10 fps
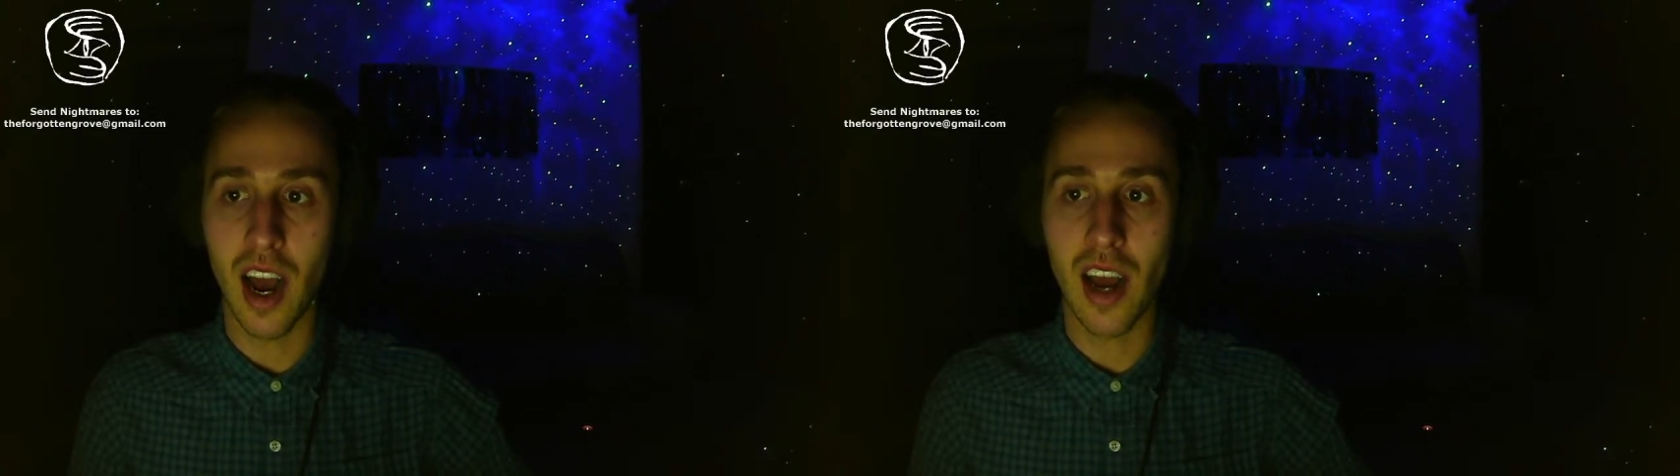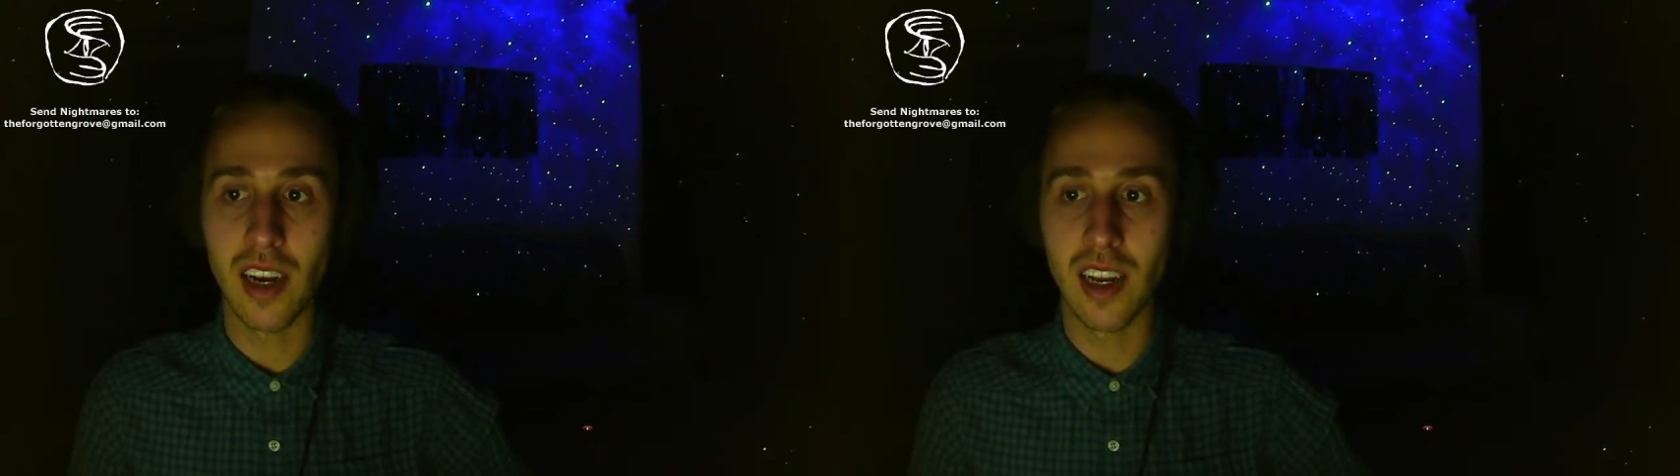
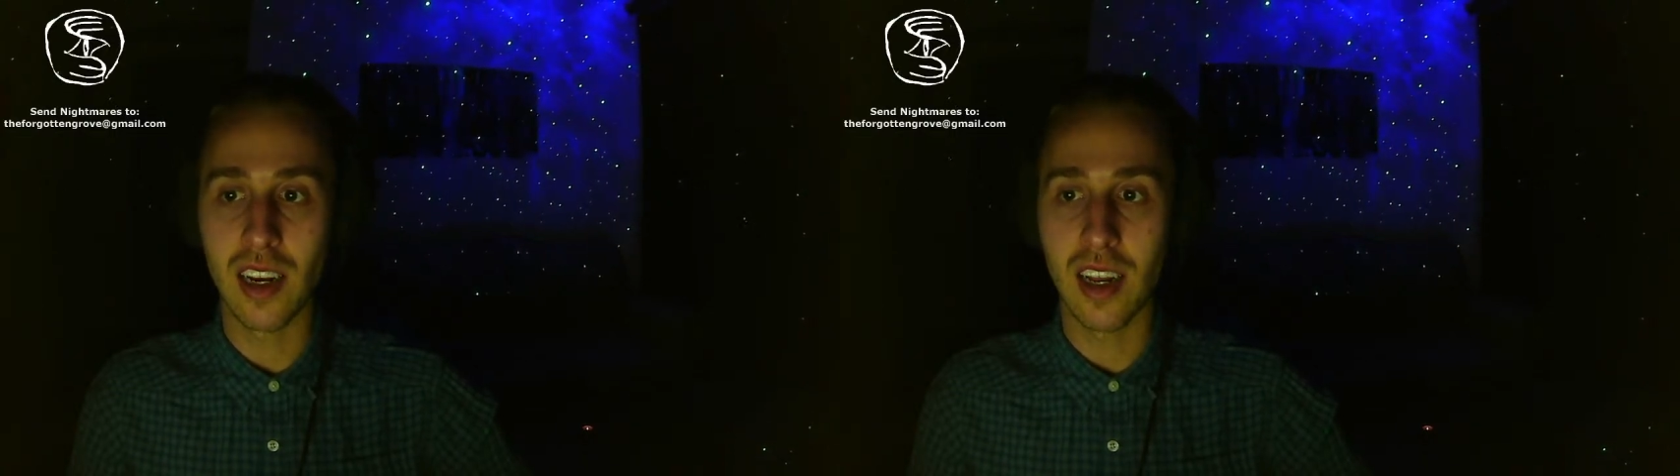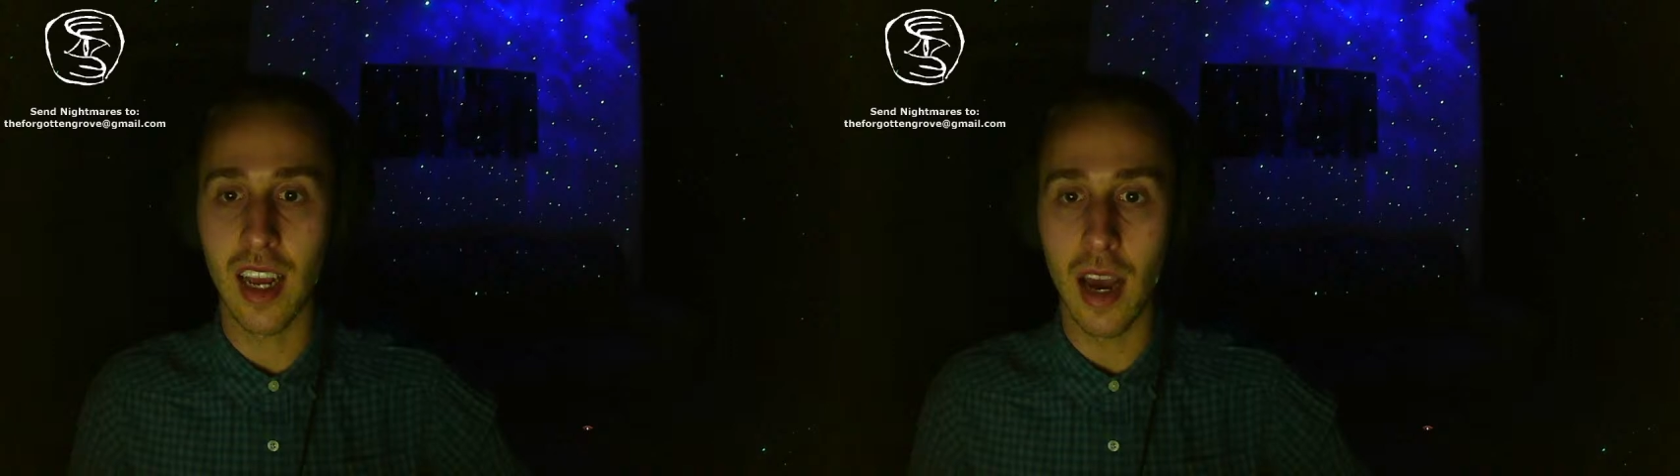I need
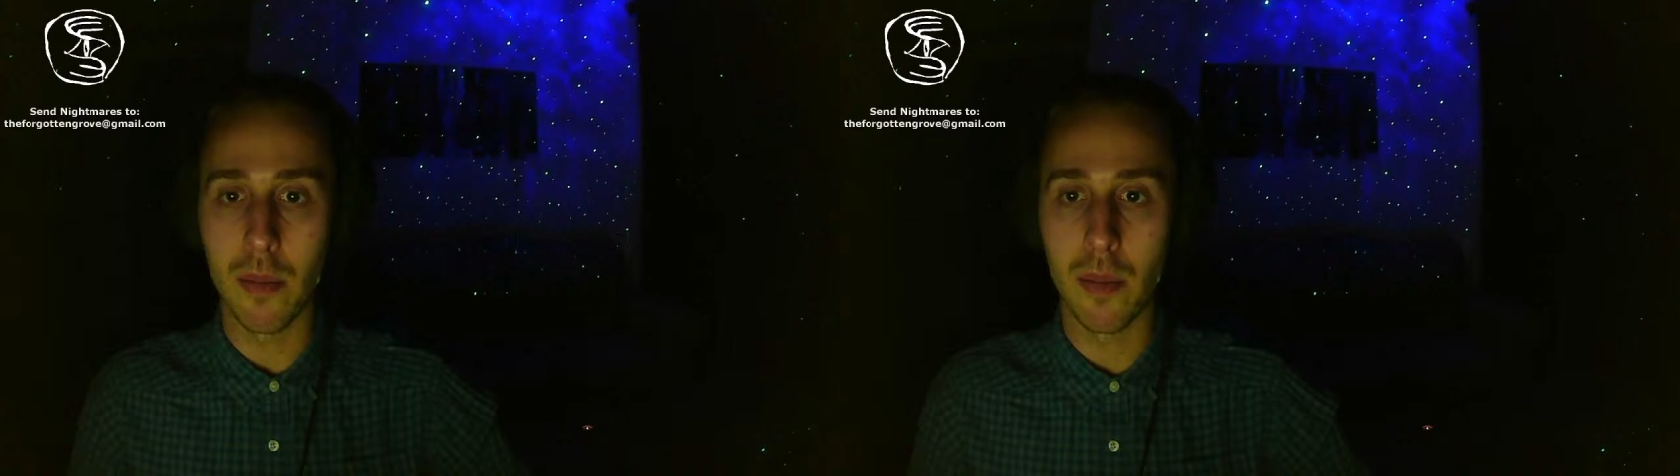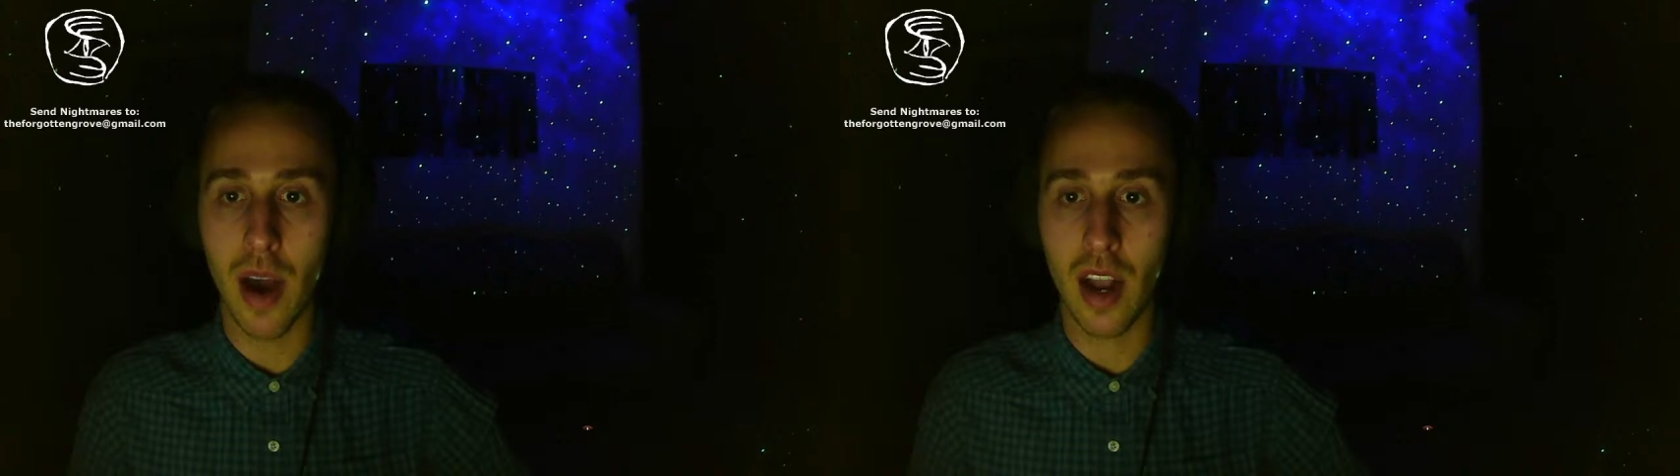to
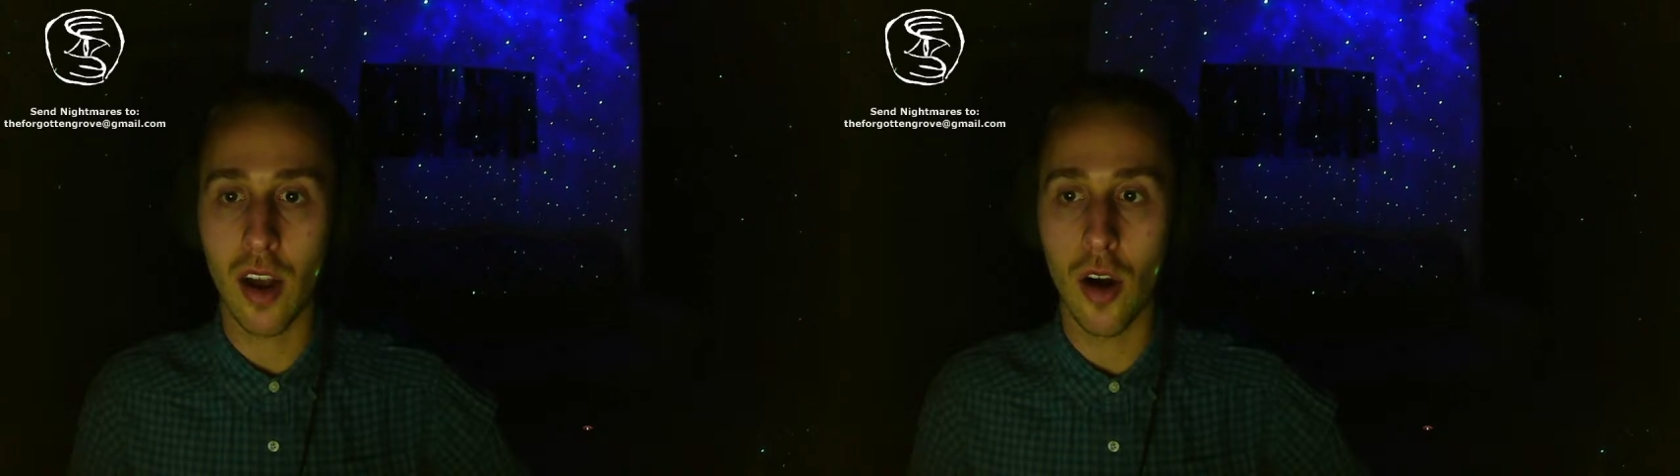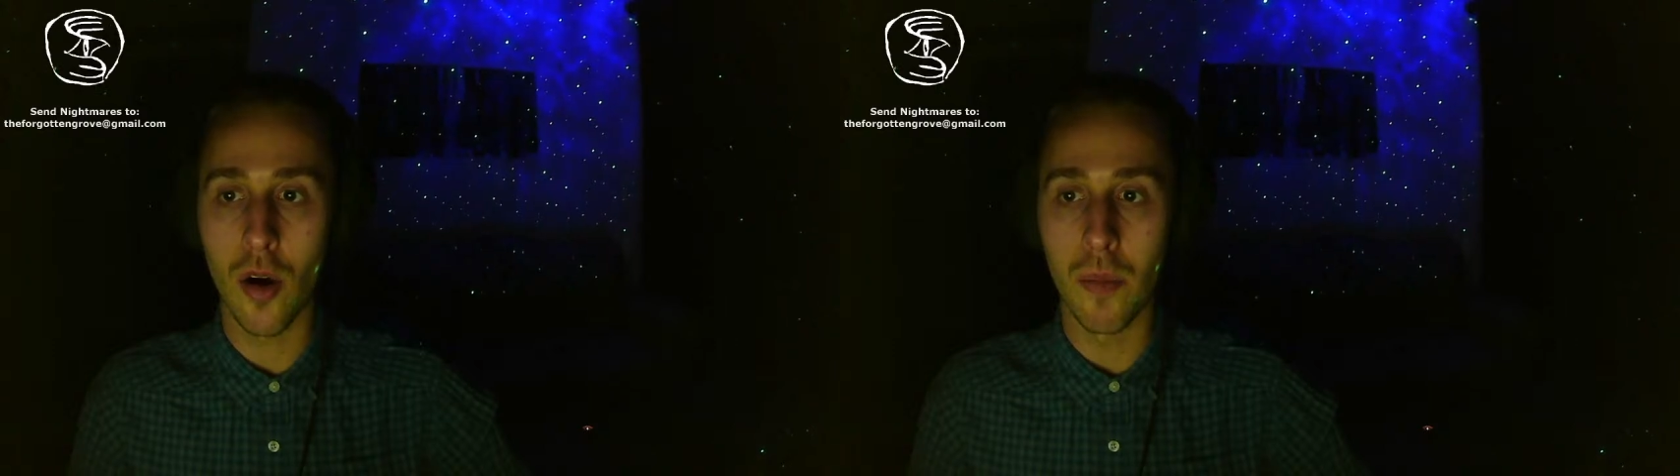get back
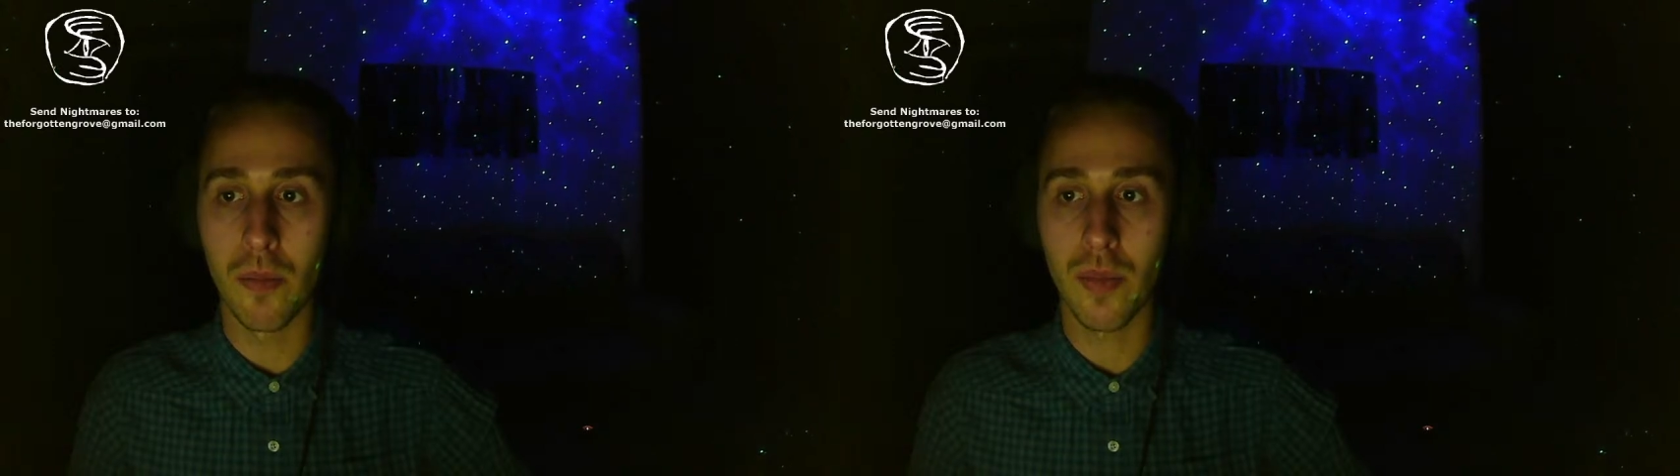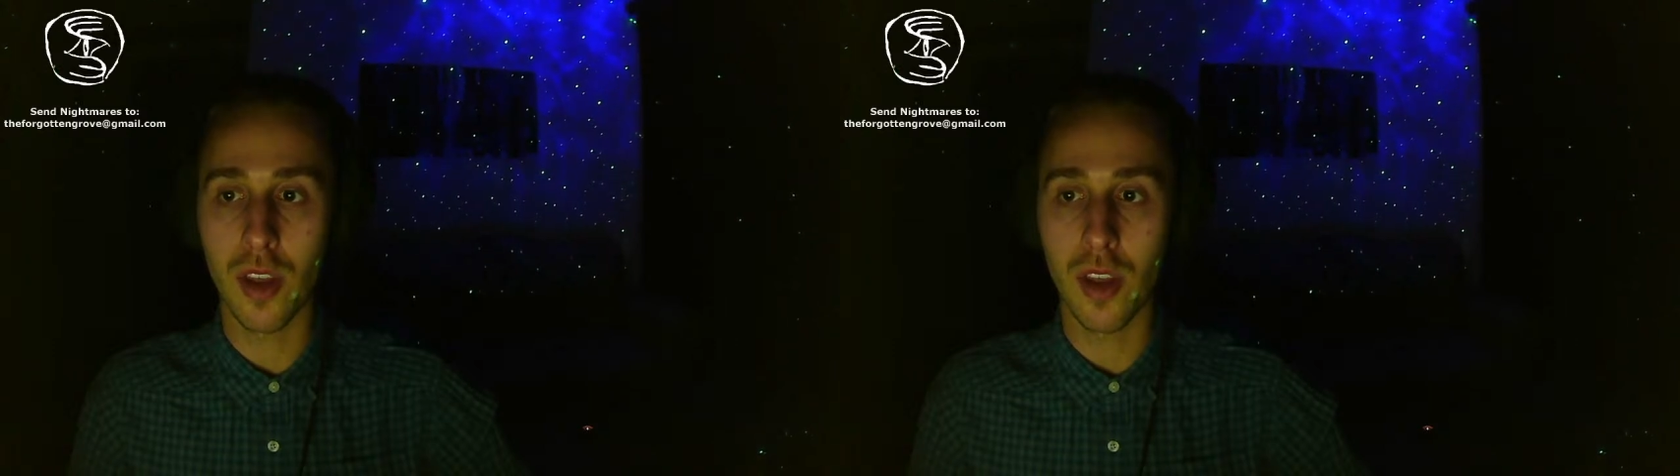home.